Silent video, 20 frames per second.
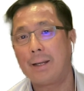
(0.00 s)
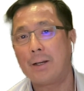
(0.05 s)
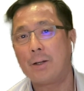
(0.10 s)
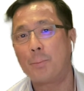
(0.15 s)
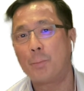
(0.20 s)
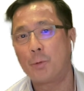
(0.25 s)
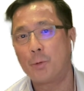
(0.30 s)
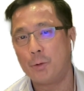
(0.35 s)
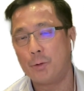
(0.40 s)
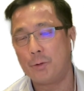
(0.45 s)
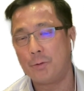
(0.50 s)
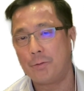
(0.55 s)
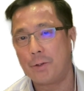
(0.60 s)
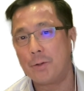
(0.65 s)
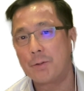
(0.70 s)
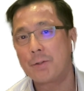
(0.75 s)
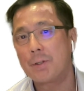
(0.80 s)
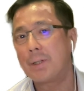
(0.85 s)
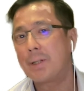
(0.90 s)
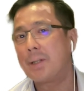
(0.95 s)
approved.
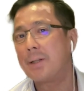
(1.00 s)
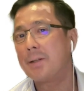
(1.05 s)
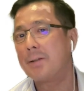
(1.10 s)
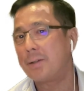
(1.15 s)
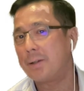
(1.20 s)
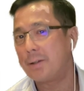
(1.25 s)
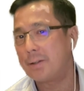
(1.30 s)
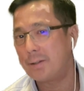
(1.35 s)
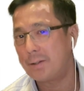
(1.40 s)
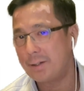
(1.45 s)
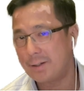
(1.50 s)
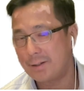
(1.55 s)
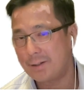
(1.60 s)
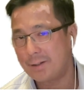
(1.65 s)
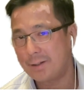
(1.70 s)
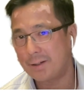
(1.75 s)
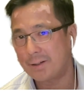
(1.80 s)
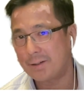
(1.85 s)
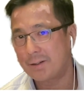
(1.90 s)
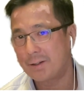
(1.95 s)
Those are the
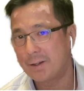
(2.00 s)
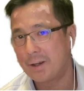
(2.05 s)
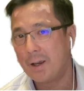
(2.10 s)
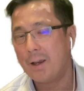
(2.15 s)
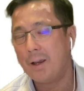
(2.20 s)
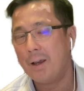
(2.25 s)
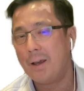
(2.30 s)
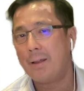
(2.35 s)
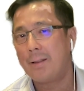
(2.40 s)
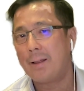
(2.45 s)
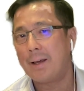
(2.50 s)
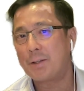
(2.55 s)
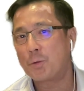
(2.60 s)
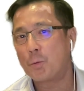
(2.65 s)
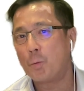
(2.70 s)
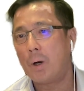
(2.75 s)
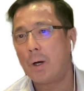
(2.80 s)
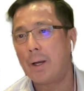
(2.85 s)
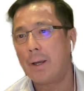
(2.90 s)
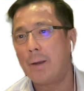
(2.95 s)
statistics. That's
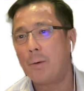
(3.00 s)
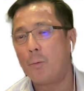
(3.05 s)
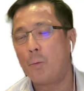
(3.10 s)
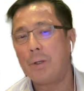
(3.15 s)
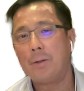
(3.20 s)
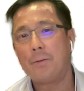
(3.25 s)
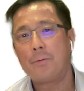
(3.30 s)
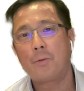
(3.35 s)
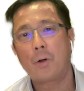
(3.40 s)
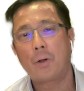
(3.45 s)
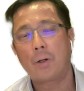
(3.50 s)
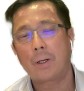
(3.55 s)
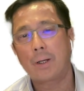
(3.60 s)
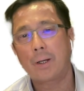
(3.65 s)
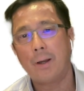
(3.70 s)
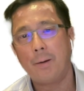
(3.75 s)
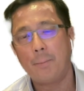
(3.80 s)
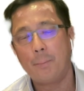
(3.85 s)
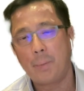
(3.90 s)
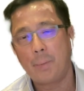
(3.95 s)
why when you've got a
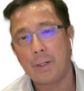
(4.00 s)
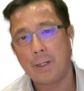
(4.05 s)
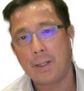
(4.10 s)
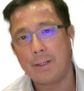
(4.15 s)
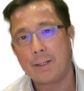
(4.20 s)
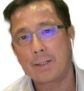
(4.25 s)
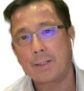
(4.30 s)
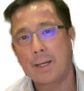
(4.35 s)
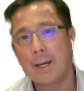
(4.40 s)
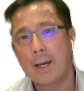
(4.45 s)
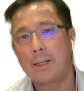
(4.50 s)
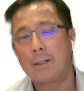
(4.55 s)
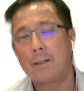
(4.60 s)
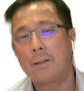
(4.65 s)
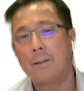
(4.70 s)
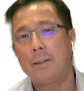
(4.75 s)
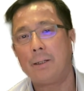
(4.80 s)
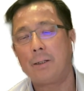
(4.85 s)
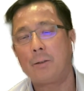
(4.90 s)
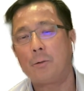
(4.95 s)
company that's at
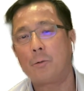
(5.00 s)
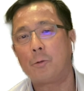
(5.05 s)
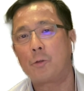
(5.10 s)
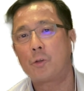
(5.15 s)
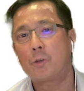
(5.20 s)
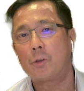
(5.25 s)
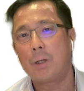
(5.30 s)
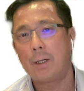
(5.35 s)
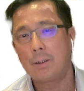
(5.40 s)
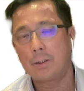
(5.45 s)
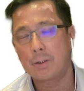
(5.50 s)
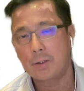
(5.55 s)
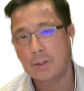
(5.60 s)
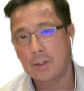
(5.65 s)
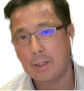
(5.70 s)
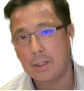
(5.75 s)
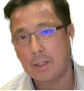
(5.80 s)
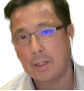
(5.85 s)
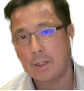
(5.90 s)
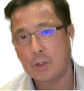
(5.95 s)
clinical trial
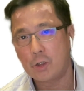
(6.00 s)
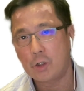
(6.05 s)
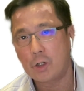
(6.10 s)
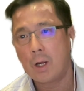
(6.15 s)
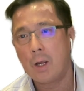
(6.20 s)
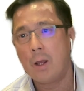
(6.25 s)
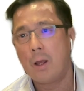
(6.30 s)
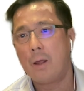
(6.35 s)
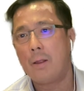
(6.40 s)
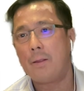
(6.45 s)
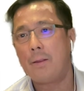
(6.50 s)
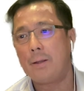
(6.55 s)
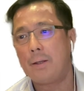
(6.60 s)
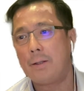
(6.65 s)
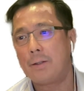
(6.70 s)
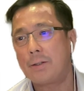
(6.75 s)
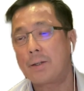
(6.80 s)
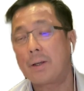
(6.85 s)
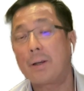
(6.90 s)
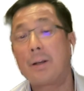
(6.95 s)
stage,
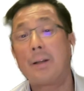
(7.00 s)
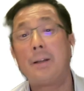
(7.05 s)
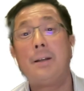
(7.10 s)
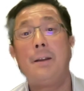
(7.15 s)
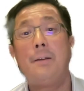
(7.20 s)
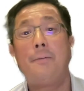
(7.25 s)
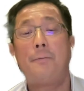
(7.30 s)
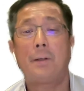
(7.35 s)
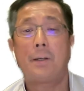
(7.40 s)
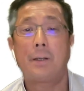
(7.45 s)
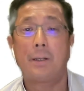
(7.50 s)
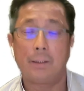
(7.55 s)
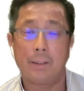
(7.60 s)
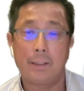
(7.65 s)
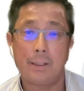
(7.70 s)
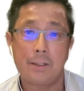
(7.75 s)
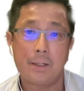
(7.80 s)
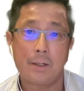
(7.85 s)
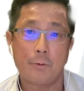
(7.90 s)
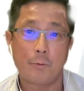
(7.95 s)
it's significantly
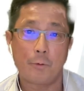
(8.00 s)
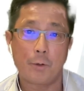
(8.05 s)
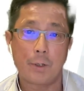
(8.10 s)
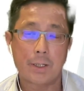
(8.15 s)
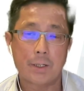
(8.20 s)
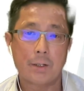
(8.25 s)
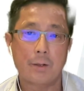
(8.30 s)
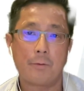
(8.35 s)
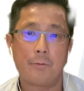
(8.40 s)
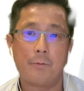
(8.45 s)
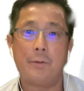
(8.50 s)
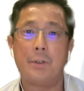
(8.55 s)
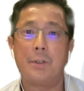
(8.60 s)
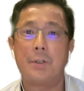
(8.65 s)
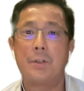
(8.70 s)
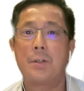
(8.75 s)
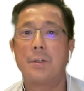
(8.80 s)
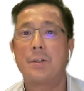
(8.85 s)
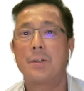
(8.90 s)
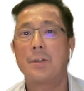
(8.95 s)
de-risked
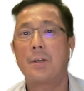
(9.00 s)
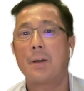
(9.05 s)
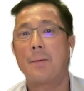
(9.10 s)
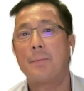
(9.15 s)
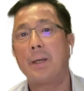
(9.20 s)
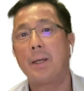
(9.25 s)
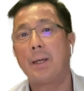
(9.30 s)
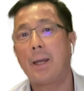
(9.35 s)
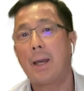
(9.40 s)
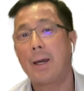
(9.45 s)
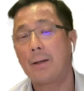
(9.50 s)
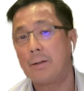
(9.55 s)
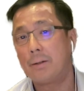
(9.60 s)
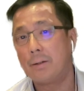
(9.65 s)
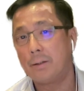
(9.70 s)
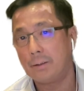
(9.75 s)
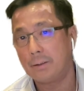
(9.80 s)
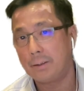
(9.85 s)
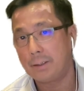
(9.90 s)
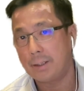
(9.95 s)
versus something at an
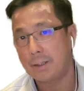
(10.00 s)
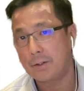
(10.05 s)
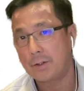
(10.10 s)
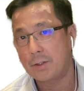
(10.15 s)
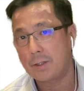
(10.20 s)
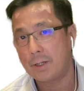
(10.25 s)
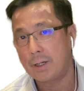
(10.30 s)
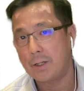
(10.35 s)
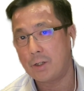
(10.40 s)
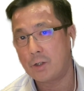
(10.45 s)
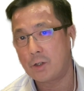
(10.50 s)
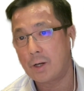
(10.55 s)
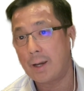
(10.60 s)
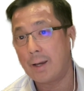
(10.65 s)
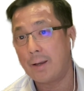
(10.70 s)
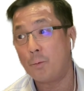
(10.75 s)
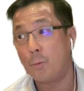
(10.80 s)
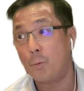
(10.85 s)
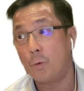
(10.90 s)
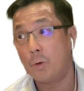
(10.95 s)
earlier stage.
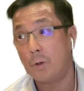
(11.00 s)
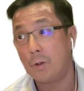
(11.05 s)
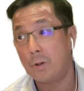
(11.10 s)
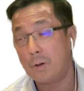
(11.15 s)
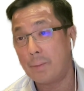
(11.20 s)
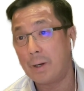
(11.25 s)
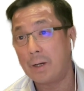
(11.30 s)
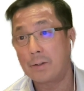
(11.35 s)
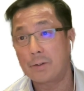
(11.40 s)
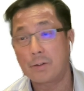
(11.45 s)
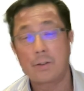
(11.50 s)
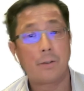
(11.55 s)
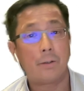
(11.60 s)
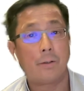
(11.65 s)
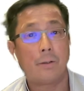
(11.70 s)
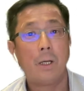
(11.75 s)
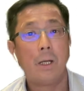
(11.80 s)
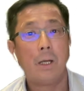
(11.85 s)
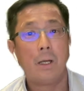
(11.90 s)
And we're about to